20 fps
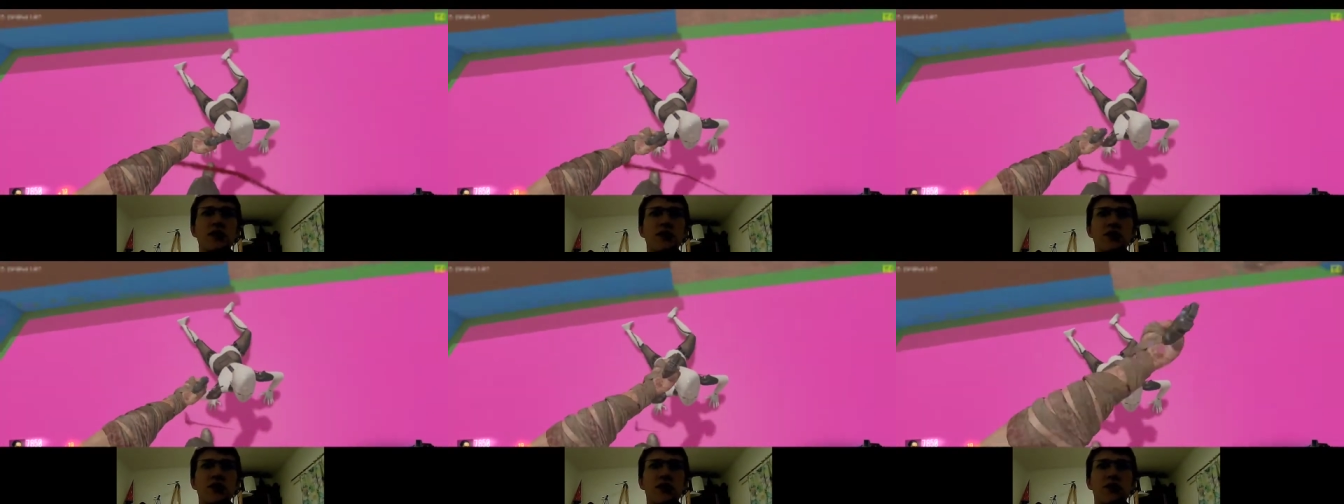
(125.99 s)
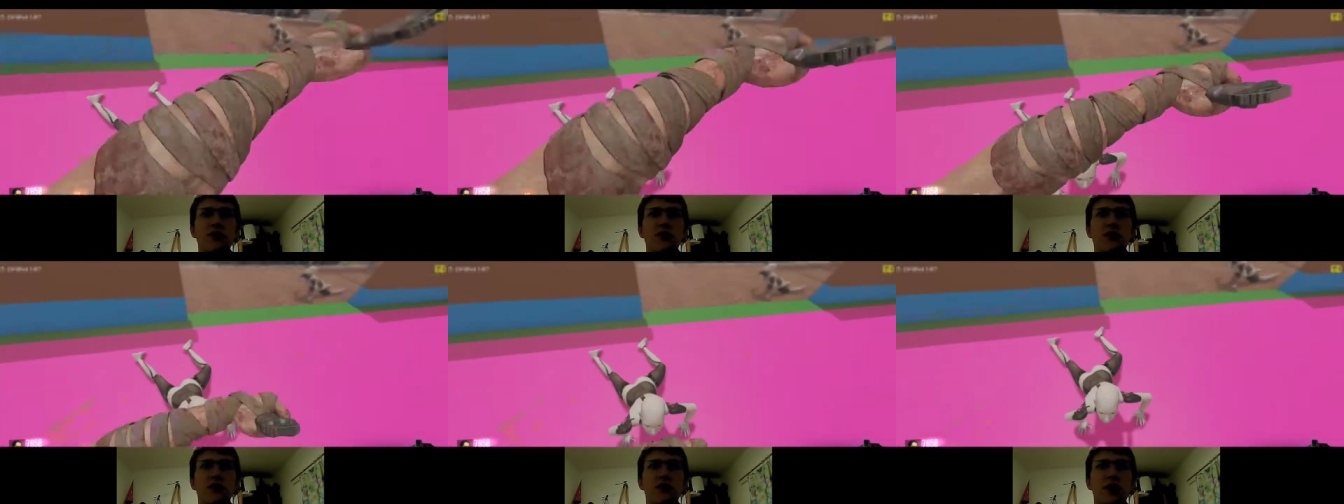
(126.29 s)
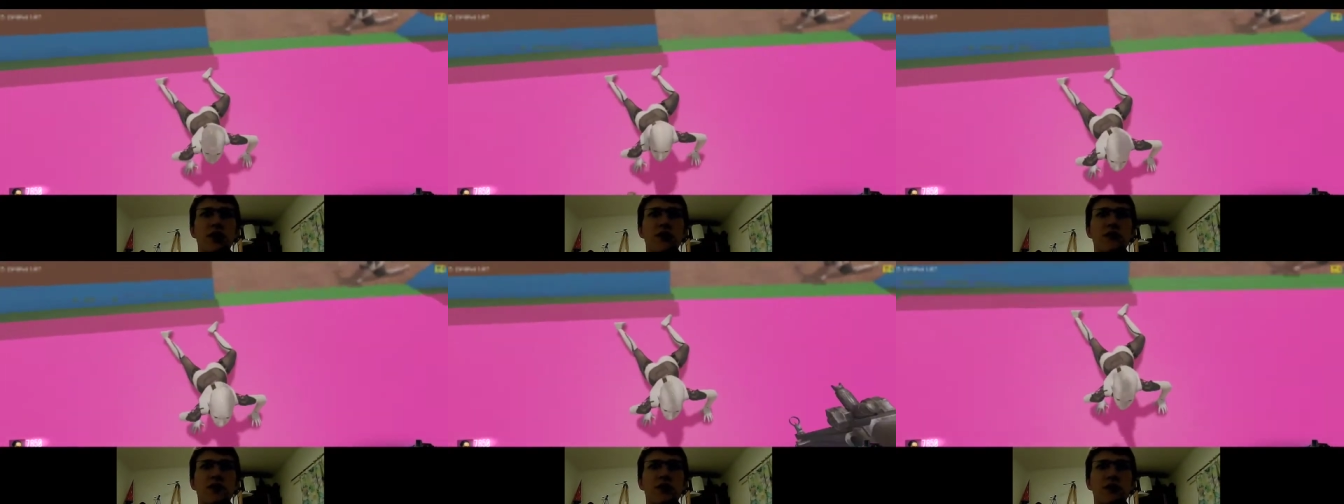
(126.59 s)
This is
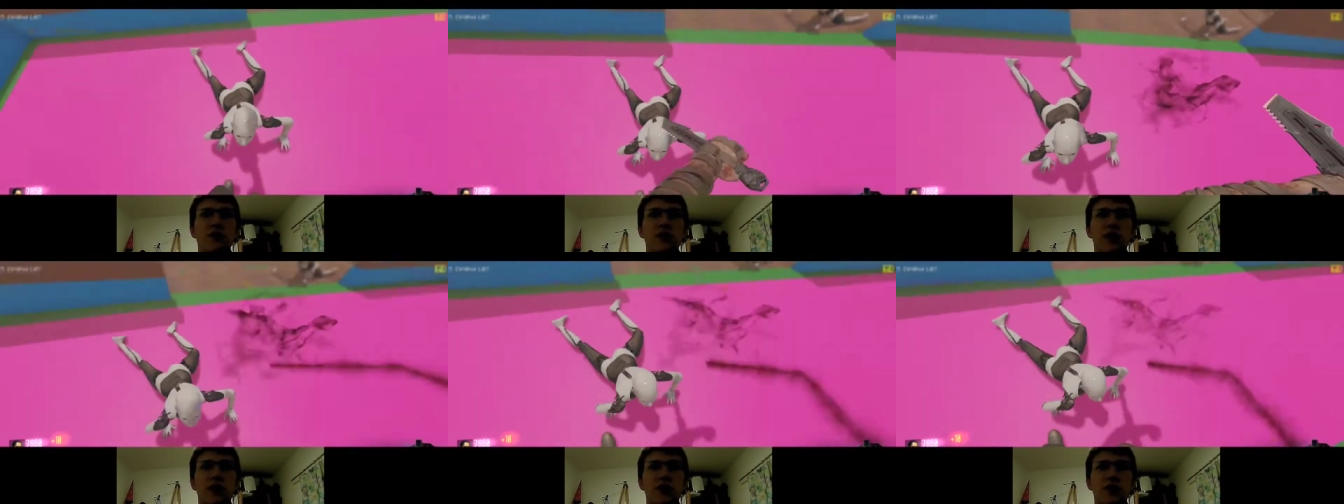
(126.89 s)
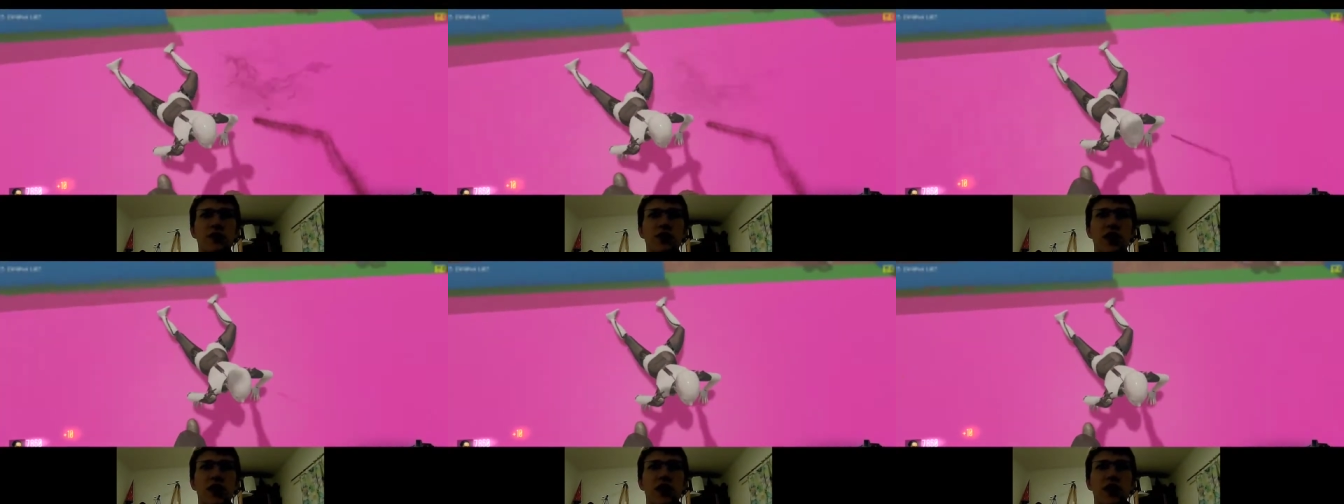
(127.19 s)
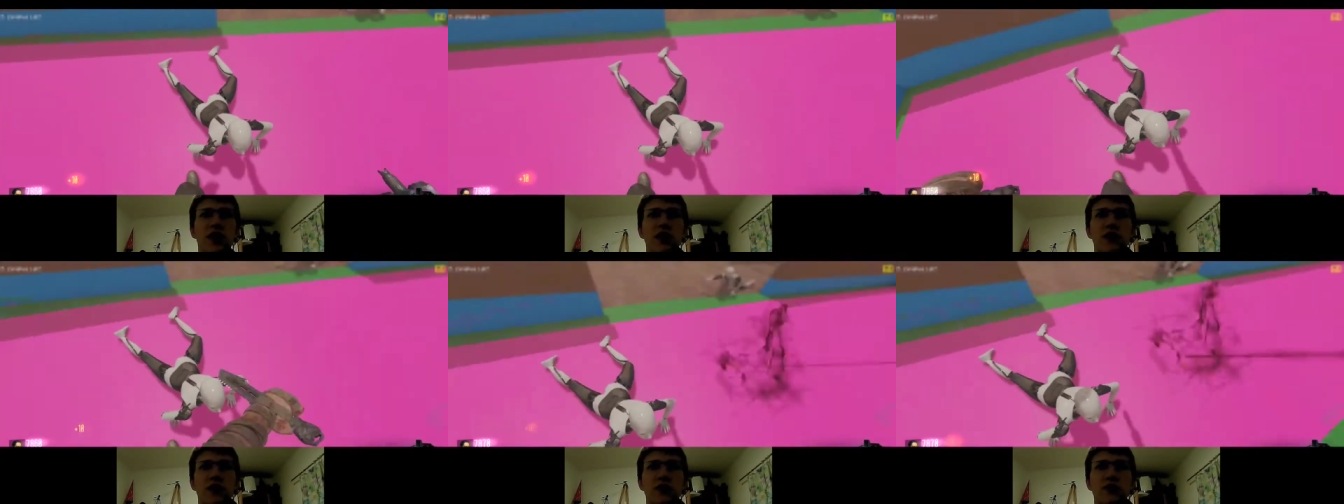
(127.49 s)
only worth it
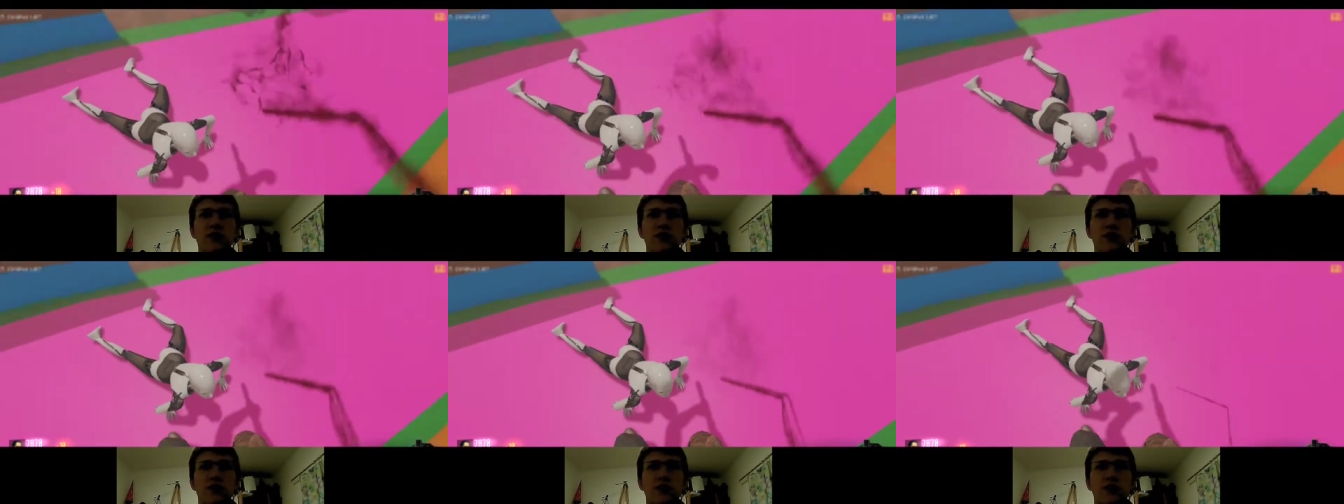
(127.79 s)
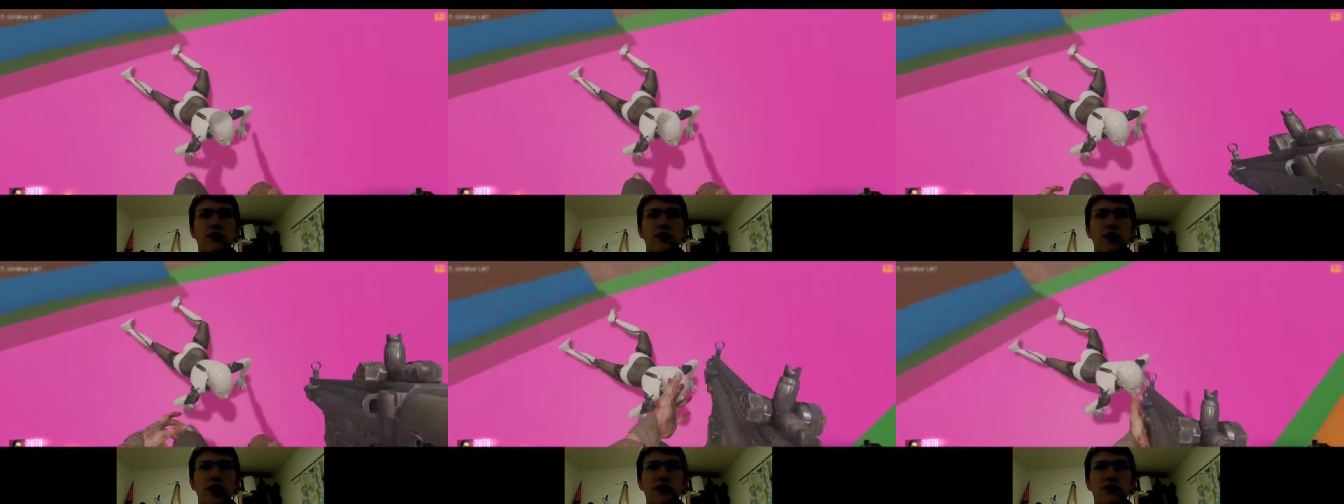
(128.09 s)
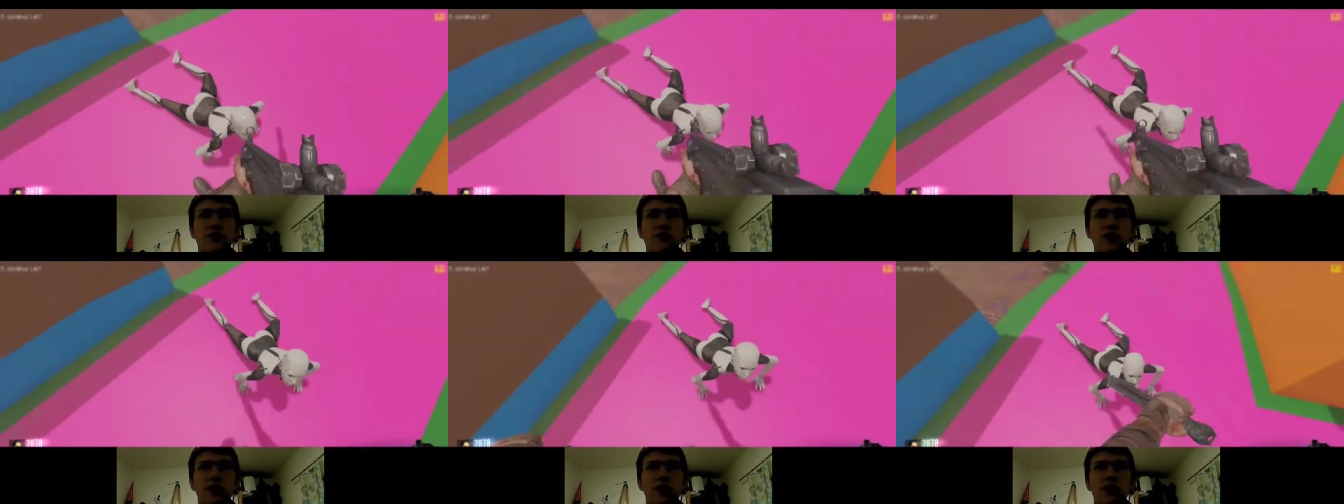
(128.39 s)
because you
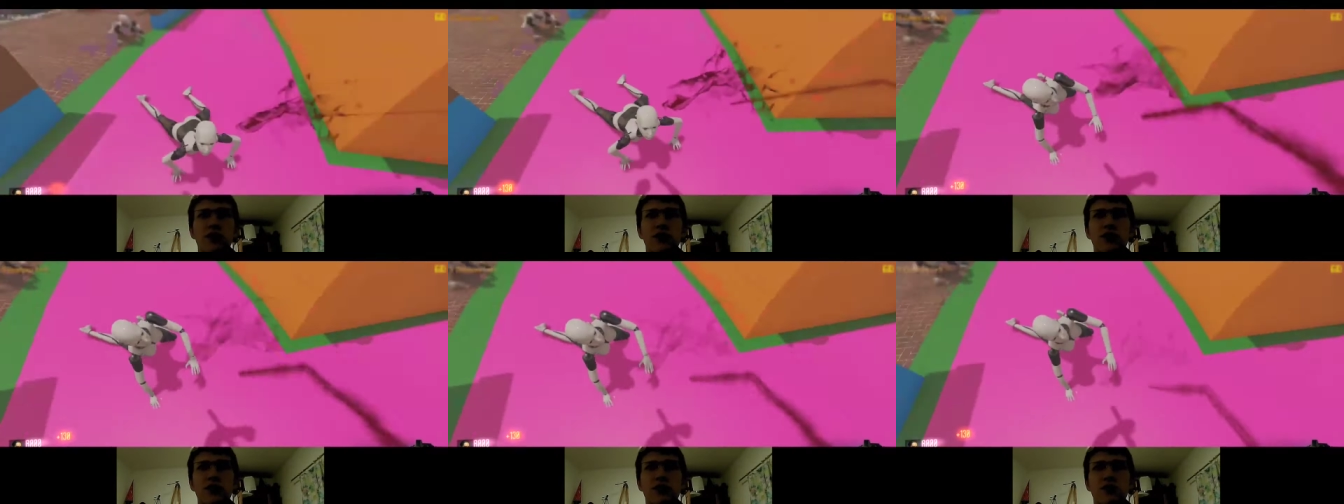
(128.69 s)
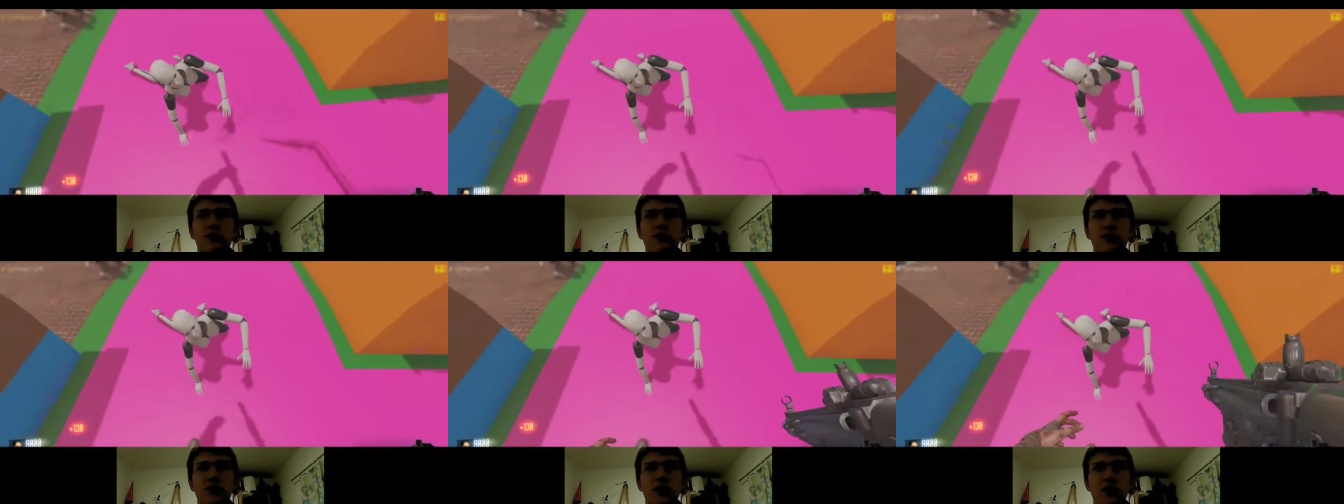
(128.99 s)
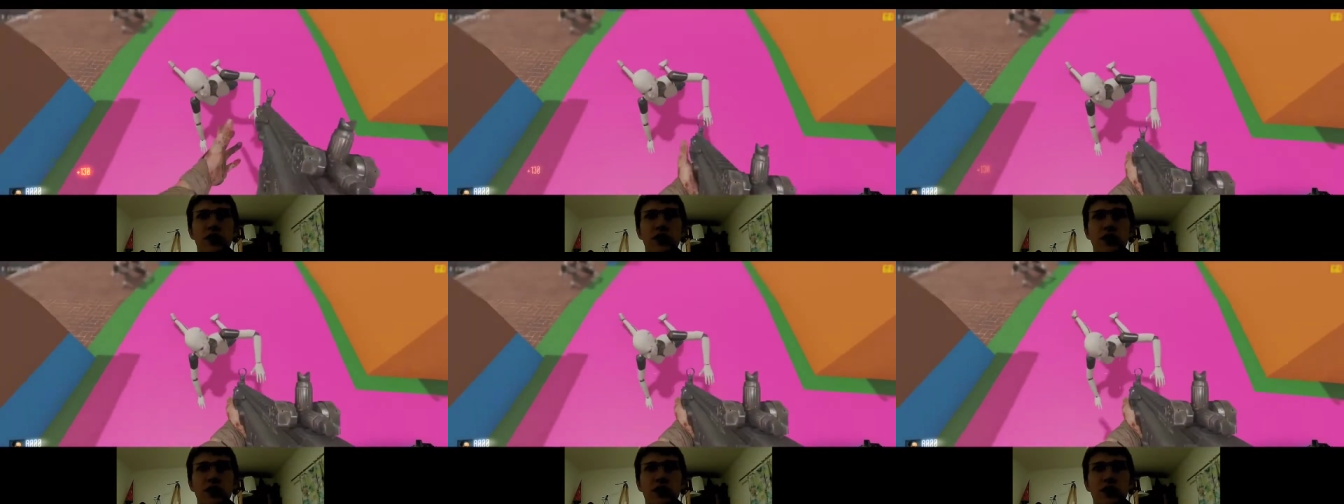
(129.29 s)
knifed me. Oh, it's not
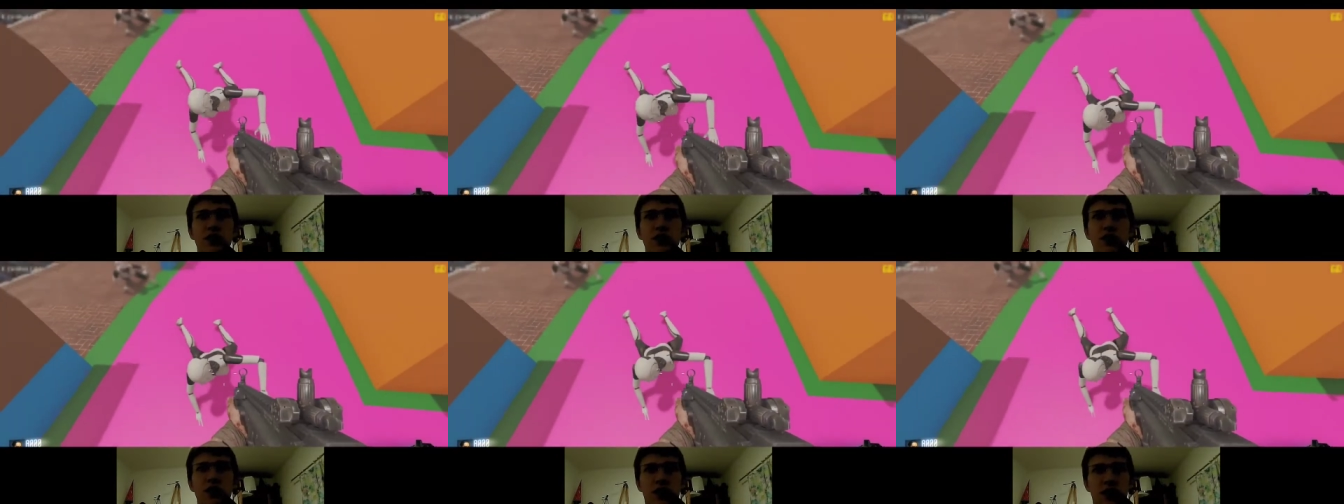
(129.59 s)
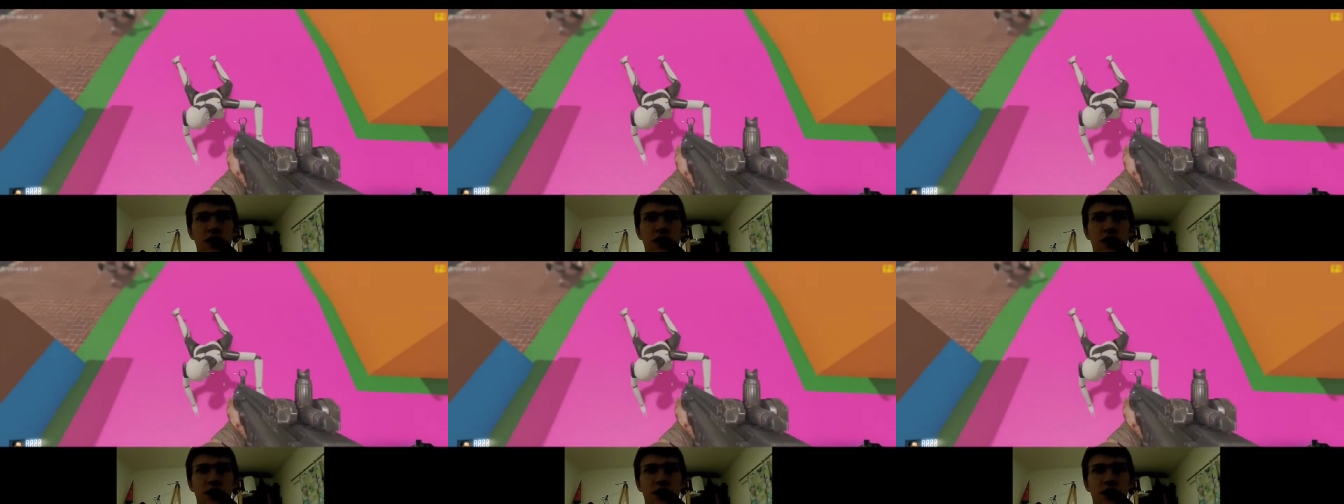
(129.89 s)
moving.